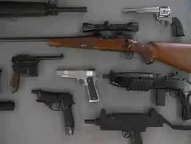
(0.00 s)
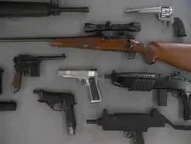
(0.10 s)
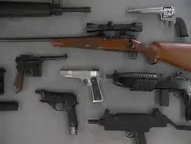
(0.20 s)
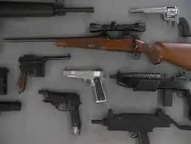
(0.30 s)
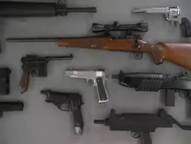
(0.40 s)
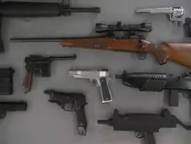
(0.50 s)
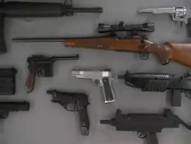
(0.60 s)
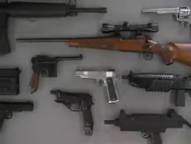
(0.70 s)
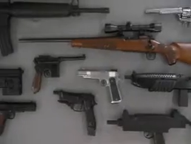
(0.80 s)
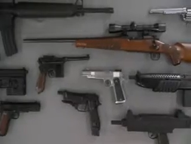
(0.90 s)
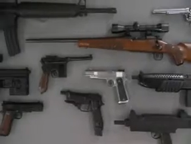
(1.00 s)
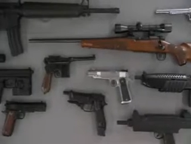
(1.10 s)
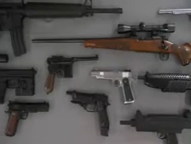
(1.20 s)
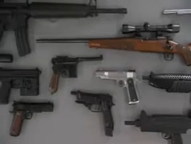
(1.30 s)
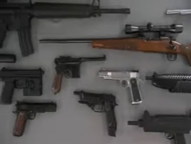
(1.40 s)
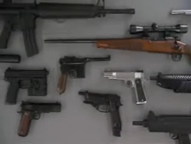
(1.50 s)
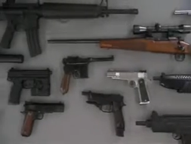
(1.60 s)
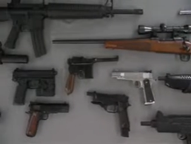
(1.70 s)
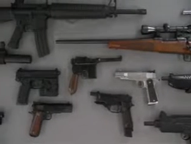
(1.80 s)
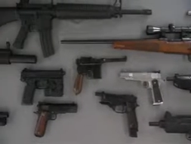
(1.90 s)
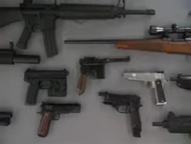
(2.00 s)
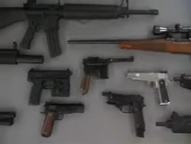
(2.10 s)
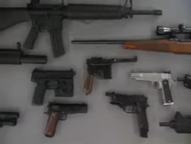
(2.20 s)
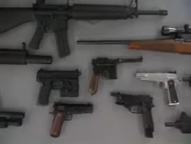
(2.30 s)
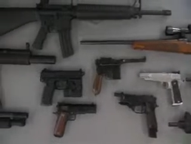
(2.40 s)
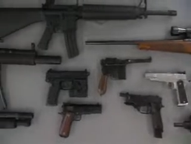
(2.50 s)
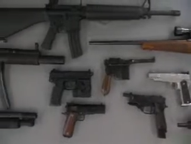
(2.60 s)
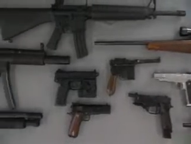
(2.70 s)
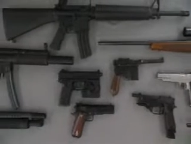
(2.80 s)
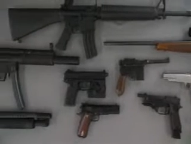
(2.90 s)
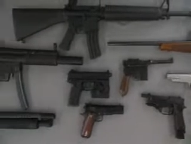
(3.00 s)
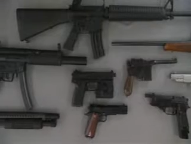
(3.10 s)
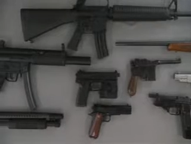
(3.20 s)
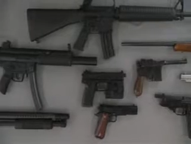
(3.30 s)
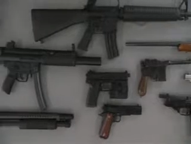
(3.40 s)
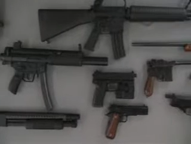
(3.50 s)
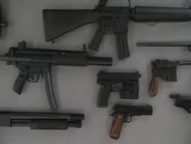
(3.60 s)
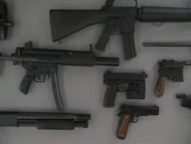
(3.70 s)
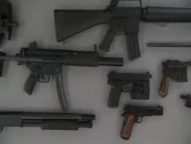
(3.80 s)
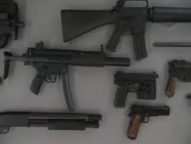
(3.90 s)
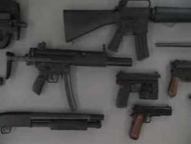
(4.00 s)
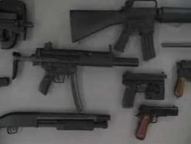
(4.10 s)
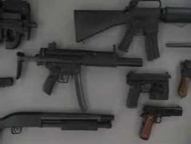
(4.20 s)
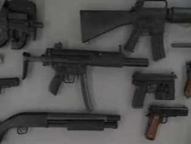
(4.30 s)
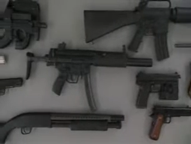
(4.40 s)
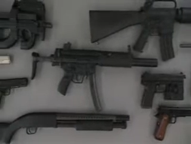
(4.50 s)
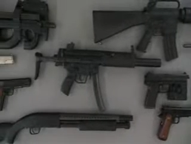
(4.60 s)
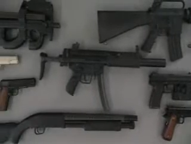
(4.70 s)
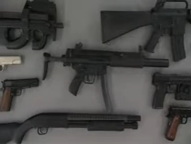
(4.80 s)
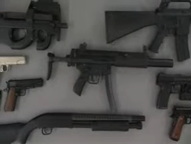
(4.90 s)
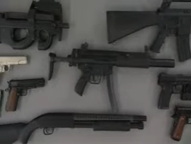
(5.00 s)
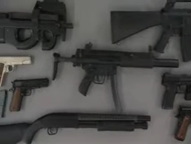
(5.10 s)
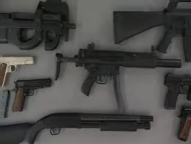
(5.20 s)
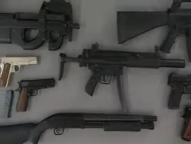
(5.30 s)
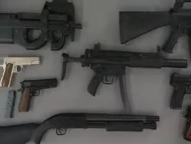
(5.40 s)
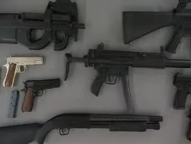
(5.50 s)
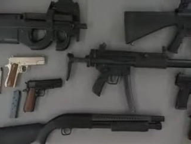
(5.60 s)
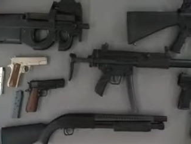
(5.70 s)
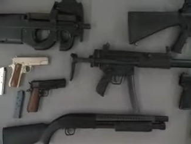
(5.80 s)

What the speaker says: (no speaker visible)